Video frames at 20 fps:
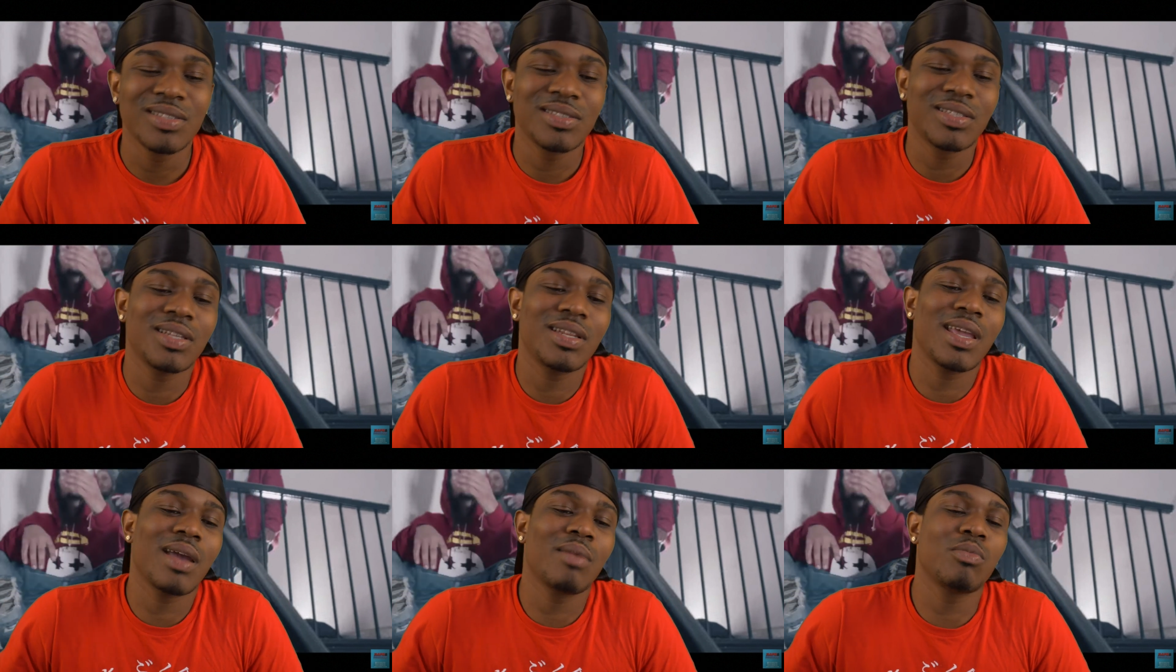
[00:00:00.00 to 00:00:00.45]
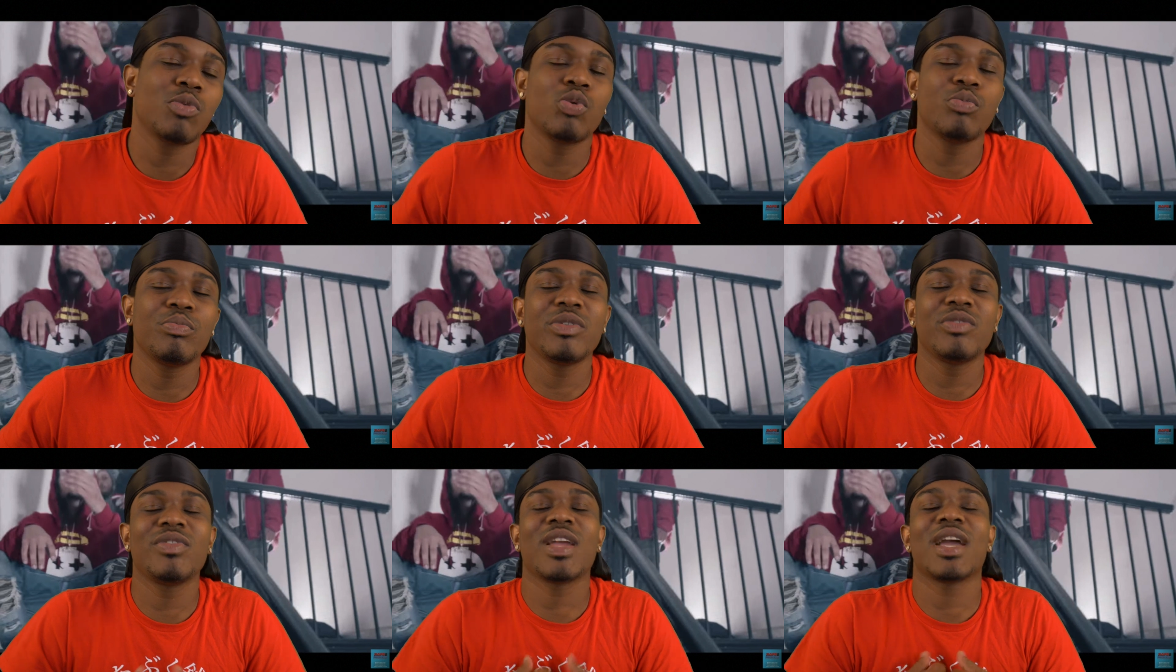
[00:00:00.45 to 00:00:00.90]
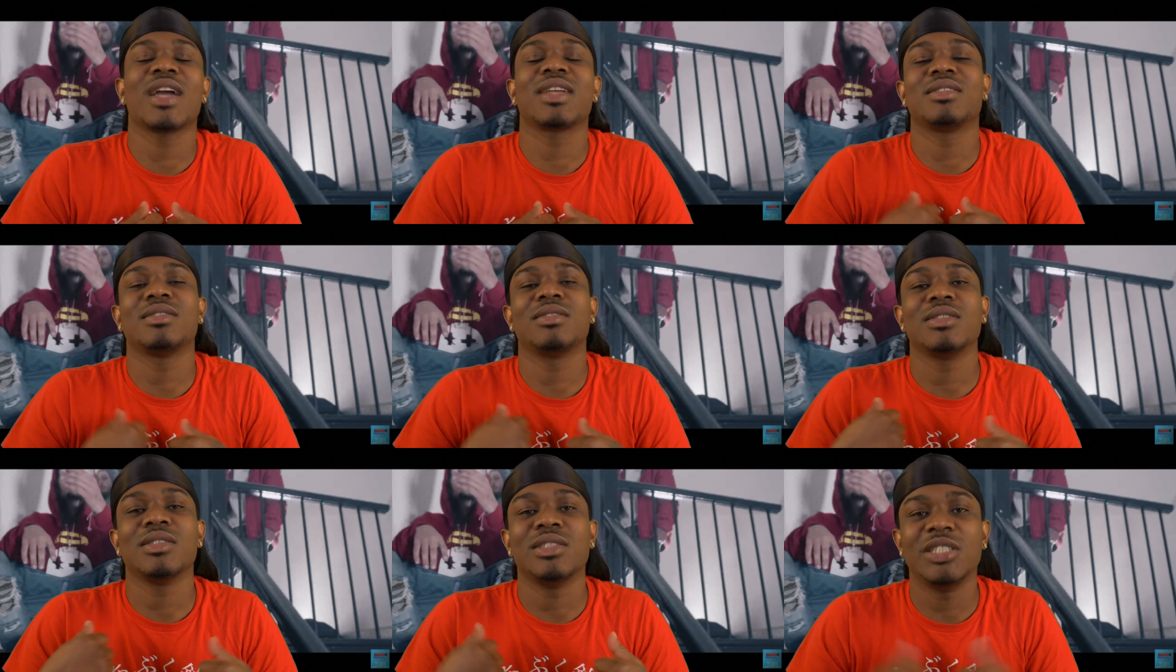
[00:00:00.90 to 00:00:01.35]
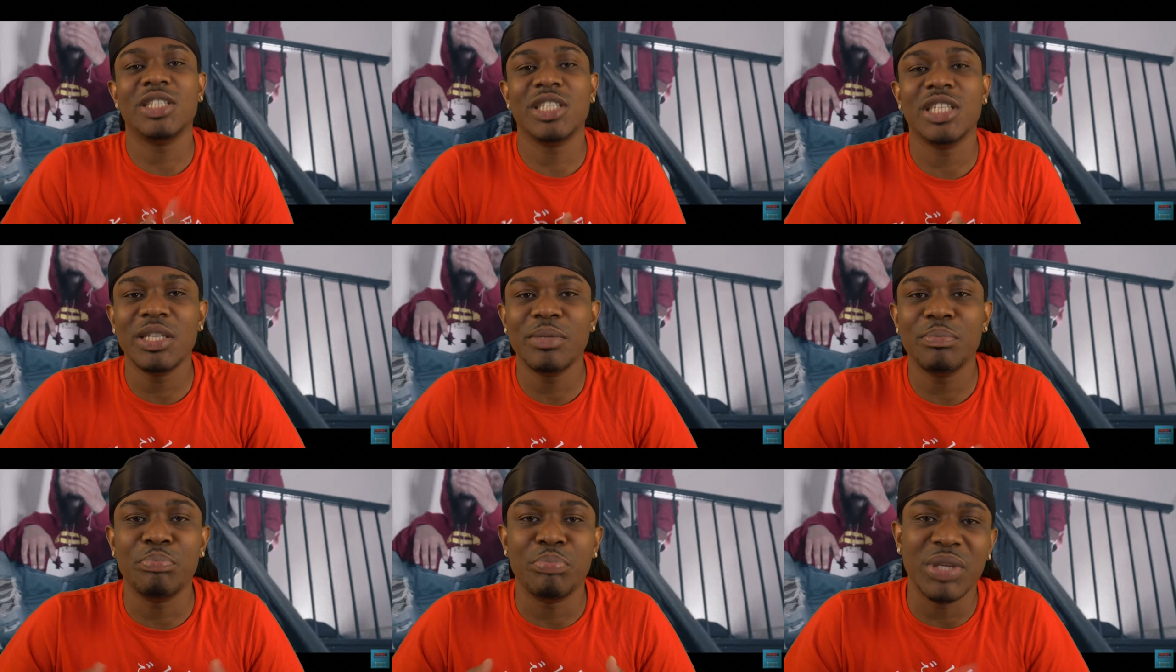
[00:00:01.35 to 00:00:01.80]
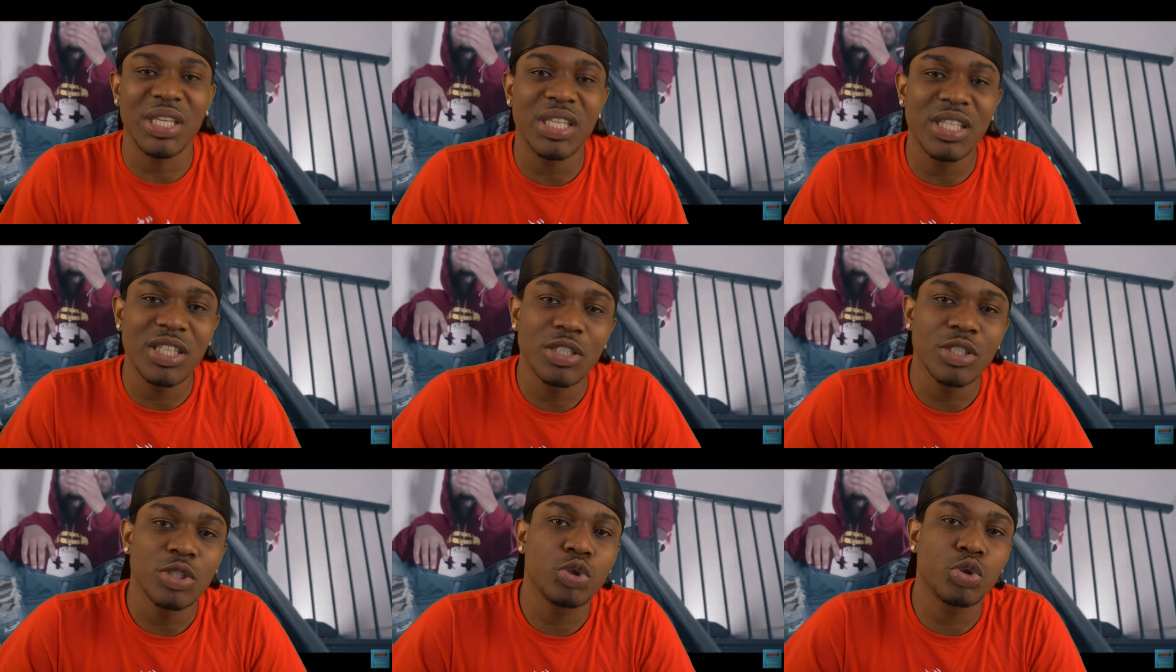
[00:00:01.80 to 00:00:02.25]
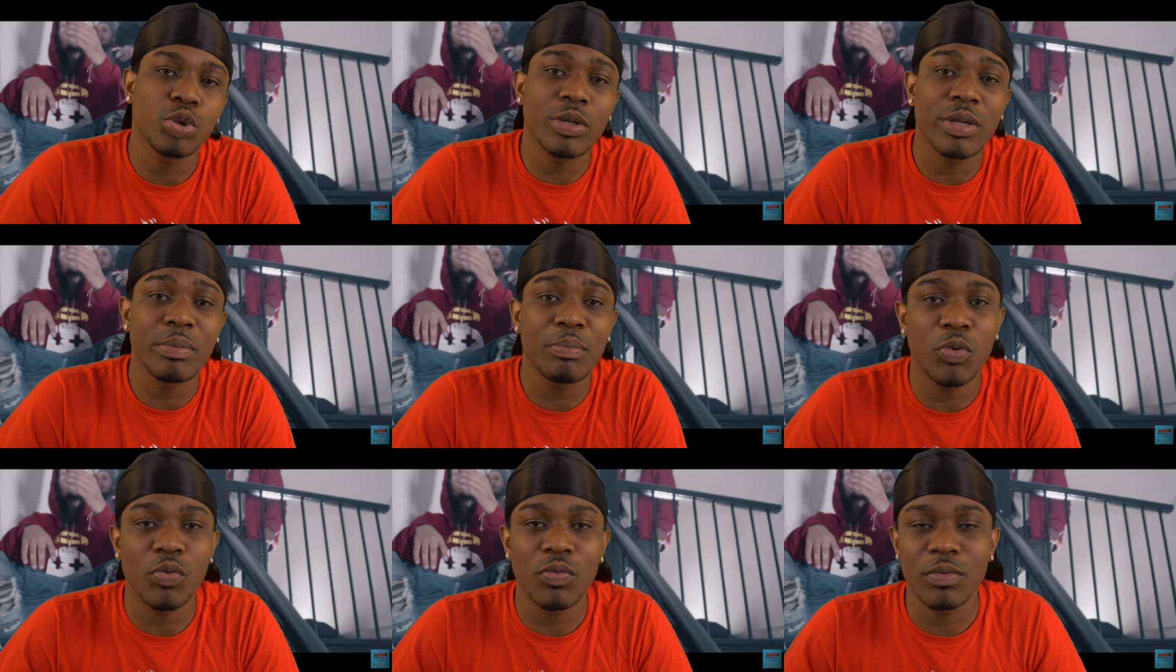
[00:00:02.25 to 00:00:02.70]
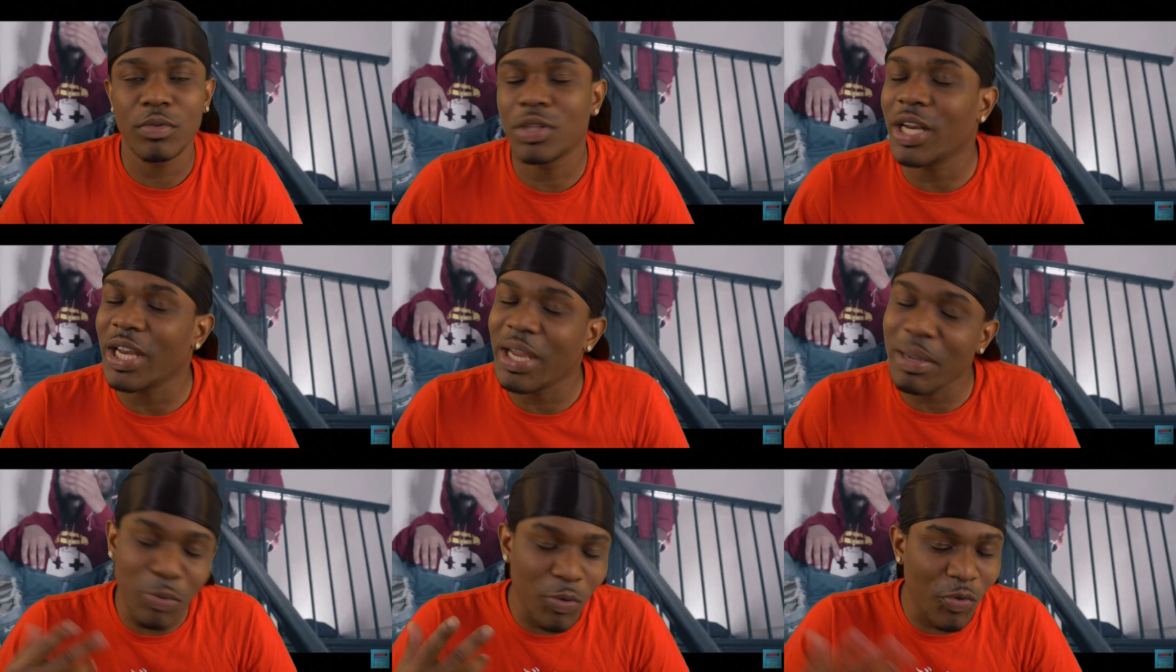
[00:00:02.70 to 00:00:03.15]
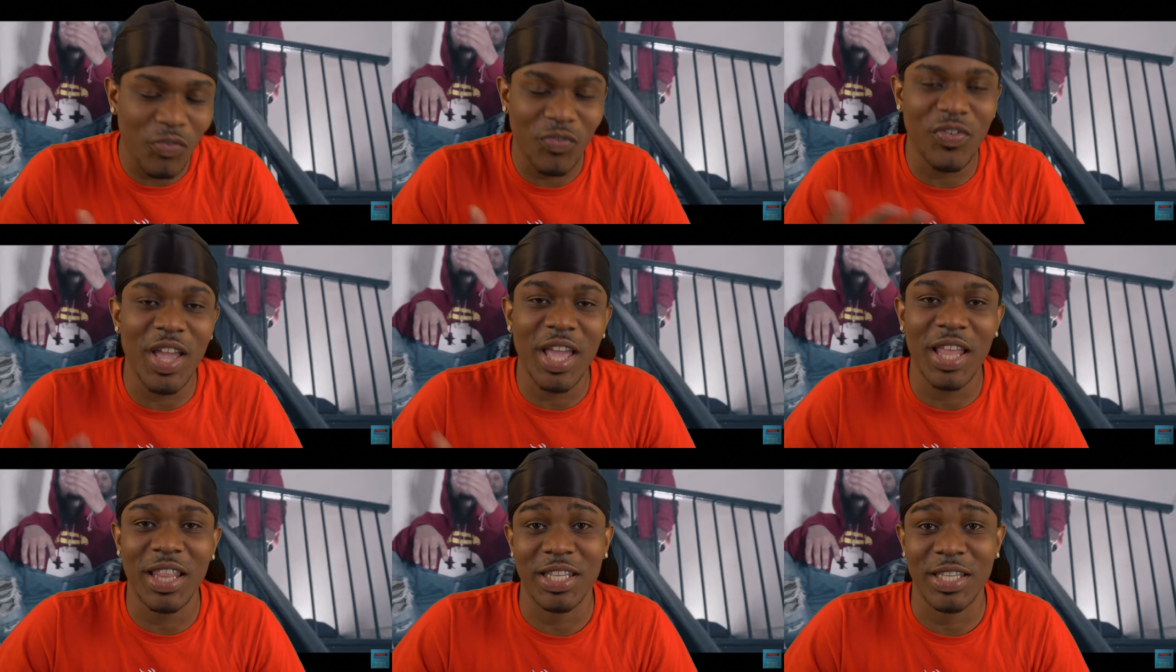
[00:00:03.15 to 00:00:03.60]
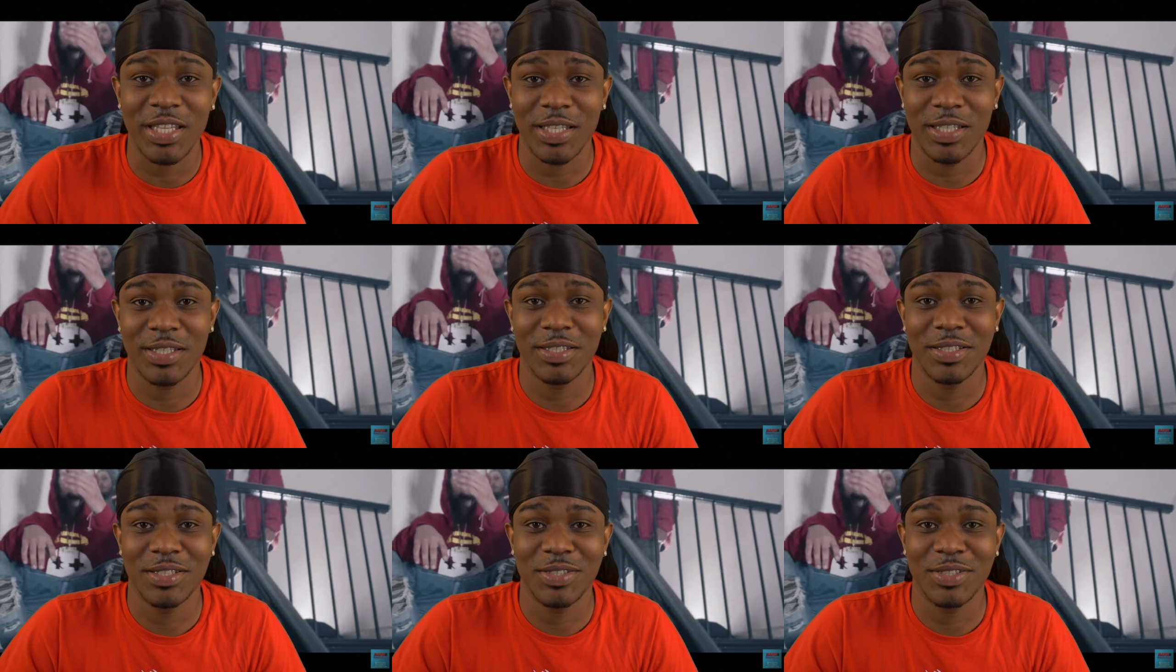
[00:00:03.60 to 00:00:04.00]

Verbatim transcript: Today, I'm going to be reacting to GB Tribu, Tribuvelli.